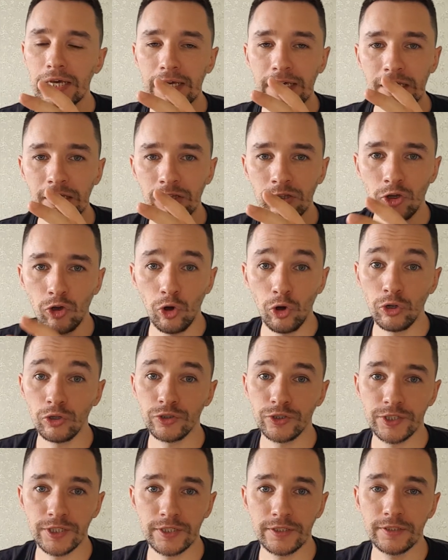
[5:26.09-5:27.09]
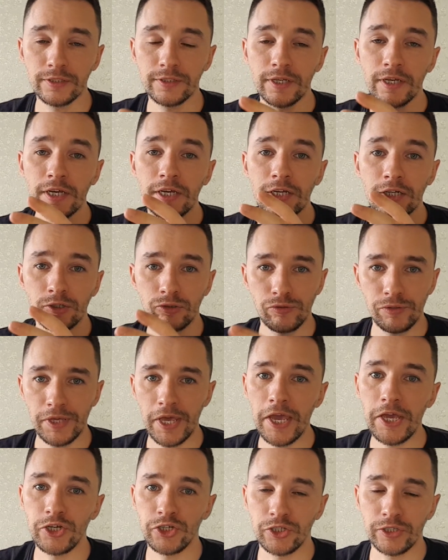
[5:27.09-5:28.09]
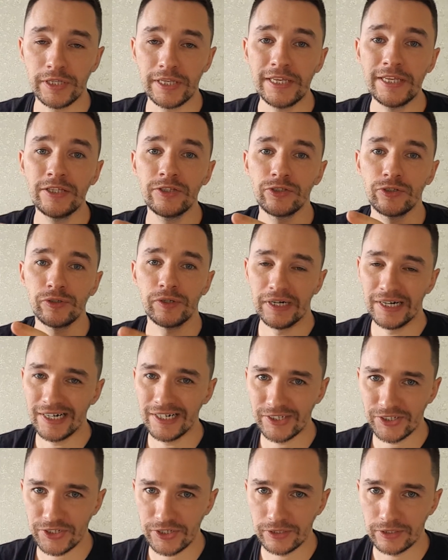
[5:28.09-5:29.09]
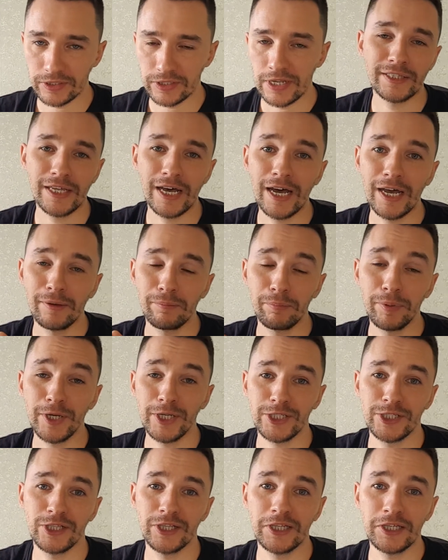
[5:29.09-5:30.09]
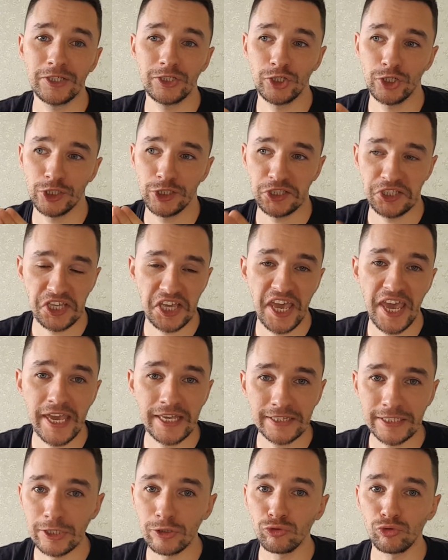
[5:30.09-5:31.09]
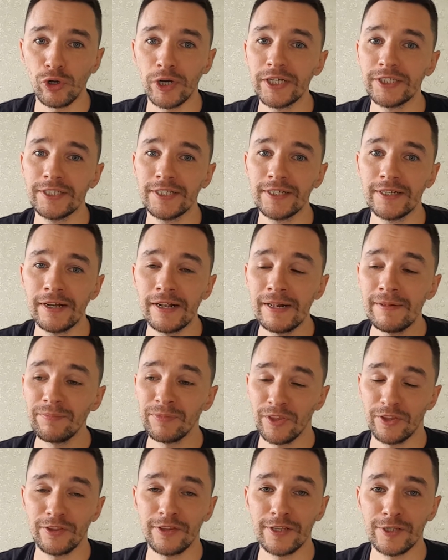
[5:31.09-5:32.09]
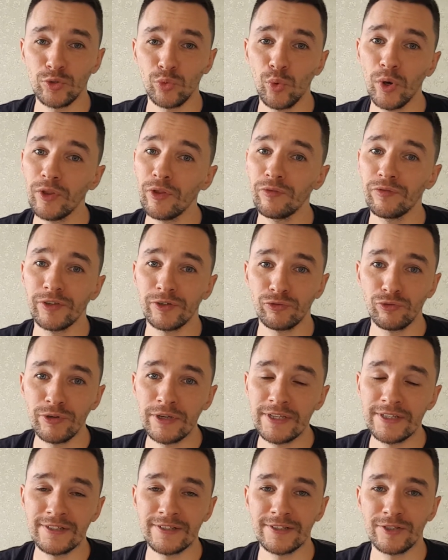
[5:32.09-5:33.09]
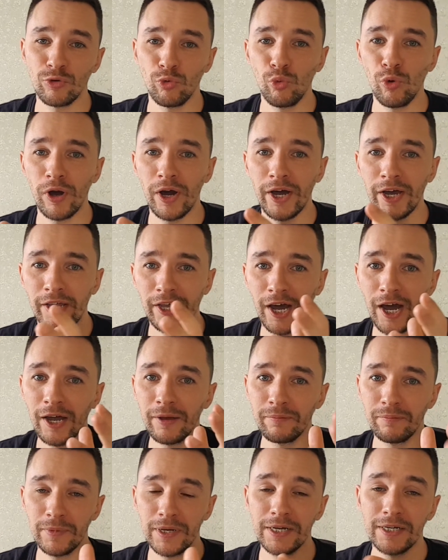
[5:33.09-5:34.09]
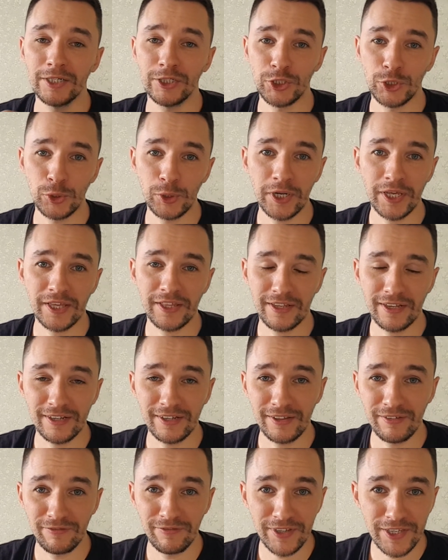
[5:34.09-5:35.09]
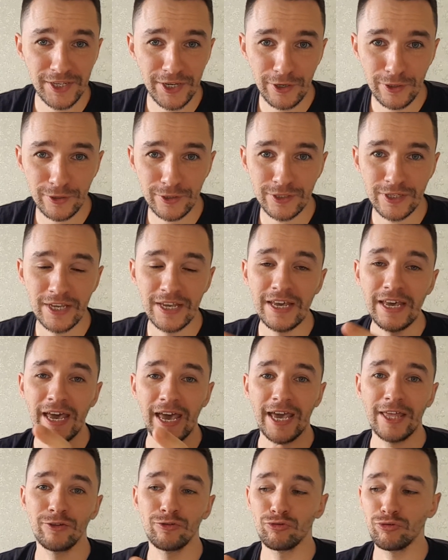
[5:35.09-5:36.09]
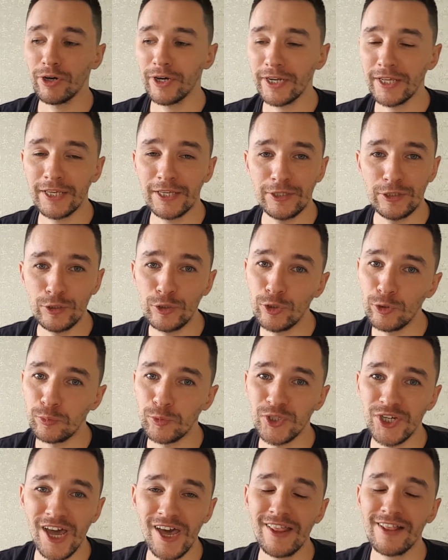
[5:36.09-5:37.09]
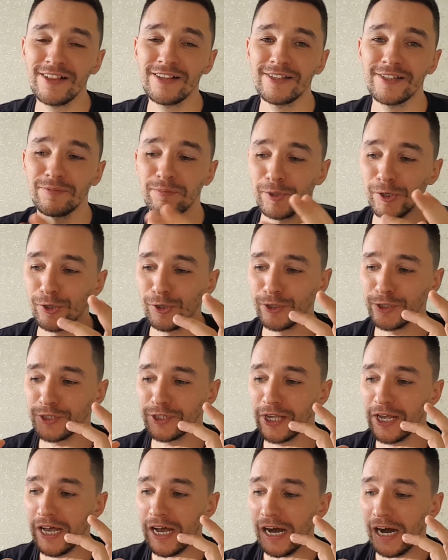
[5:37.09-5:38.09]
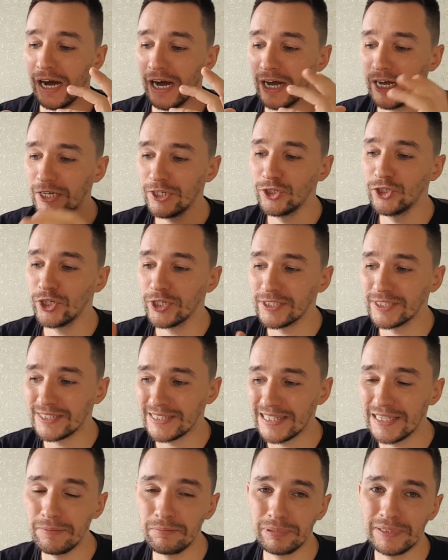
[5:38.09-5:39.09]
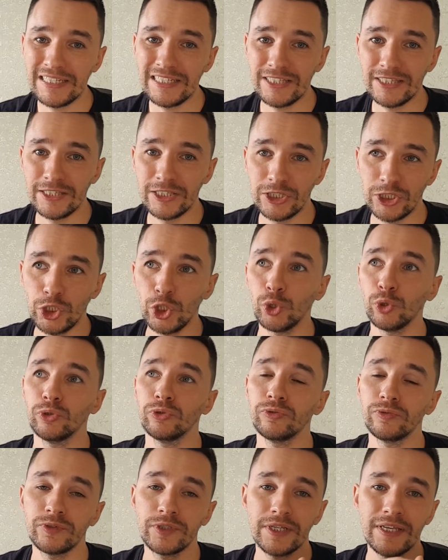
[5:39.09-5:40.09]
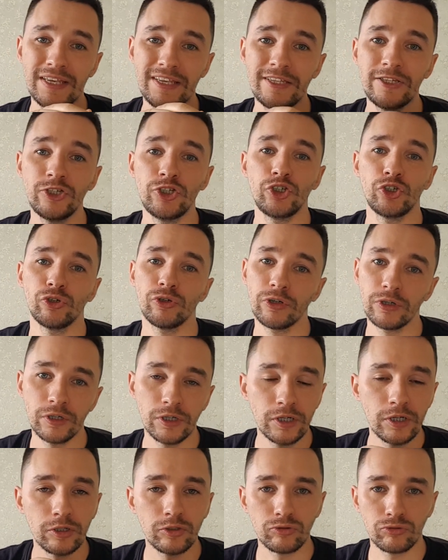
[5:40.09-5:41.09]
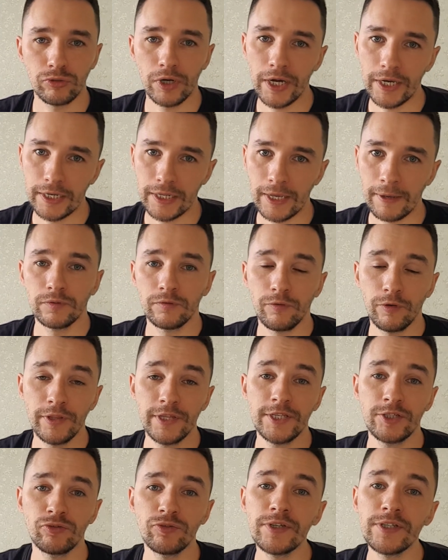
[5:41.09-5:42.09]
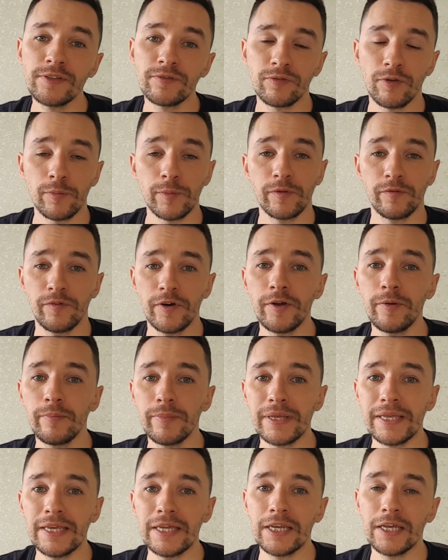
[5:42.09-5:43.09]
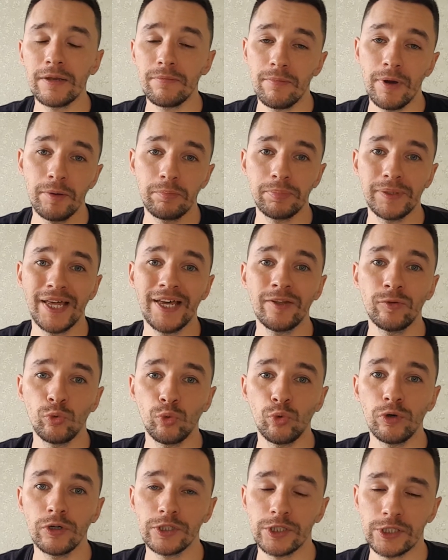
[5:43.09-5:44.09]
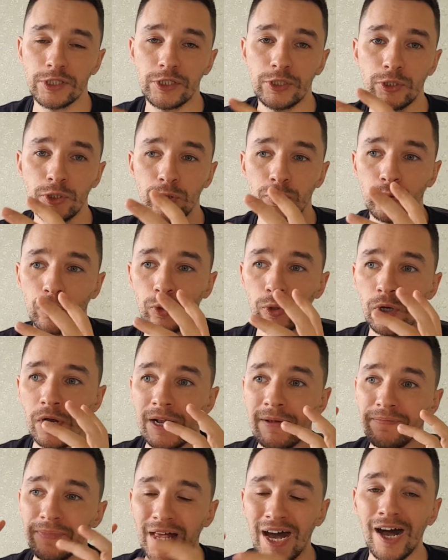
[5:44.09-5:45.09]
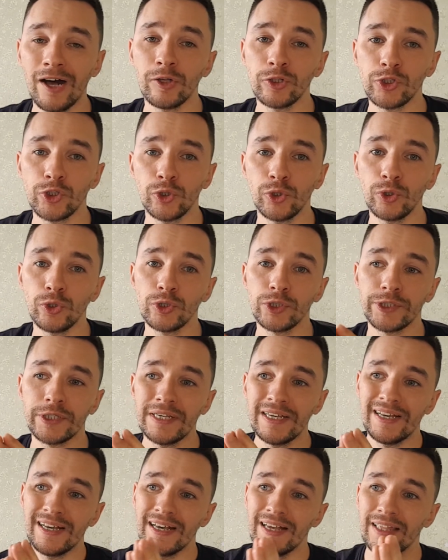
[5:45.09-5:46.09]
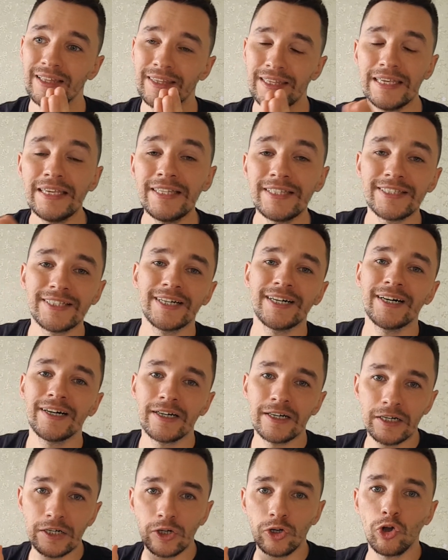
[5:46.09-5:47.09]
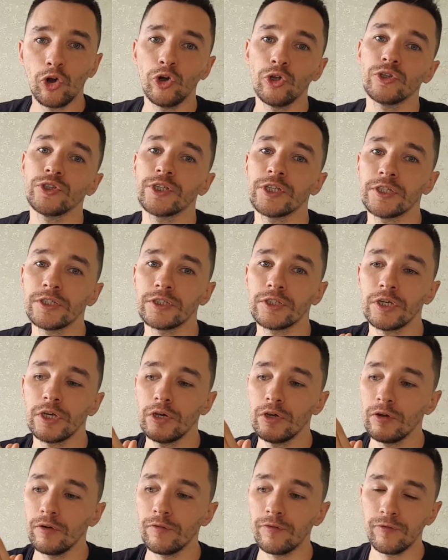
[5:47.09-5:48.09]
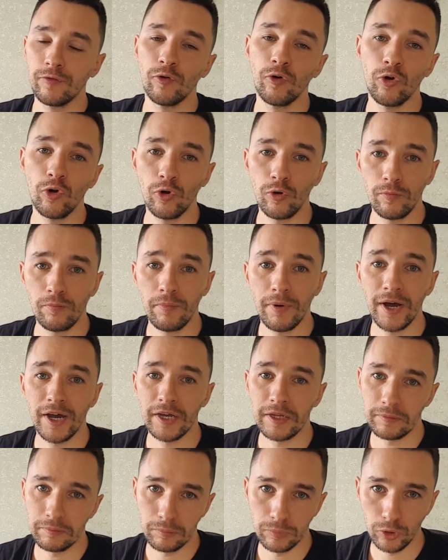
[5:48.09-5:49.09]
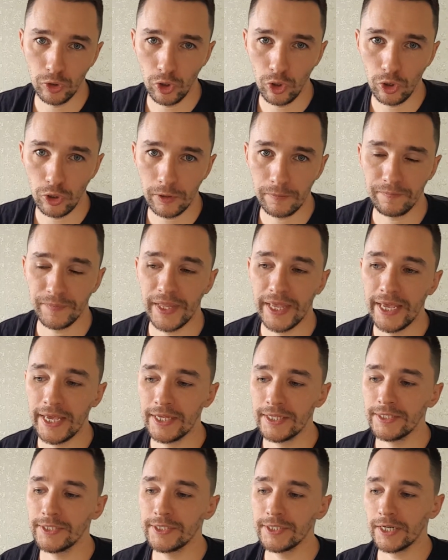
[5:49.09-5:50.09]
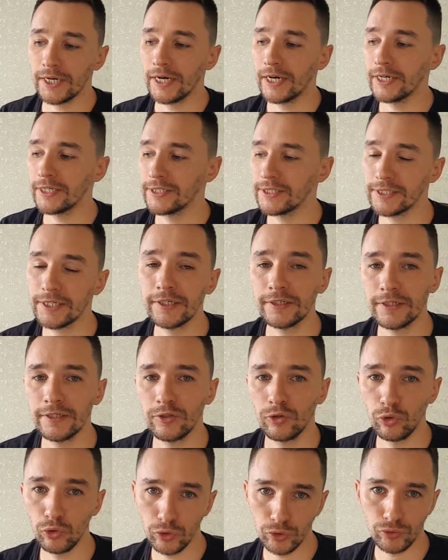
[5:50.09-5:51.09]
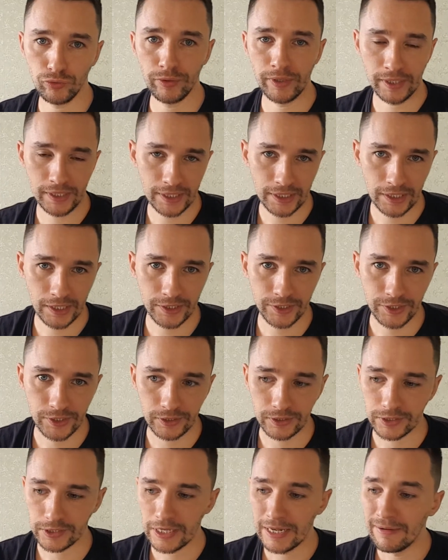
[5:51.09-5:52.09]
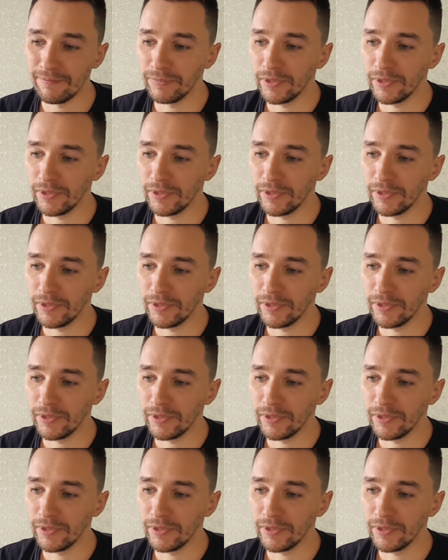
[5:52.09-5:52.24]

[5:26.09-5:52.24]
in content creation, into articles. I personally just hate writing. This is one of the reasons why I'm shooting videos and running YouTube channels, because I just simply don't enjoy writing. For this reason, from the very beginning, my plan was to outsource the entire content for my blog, and I started ordering articles.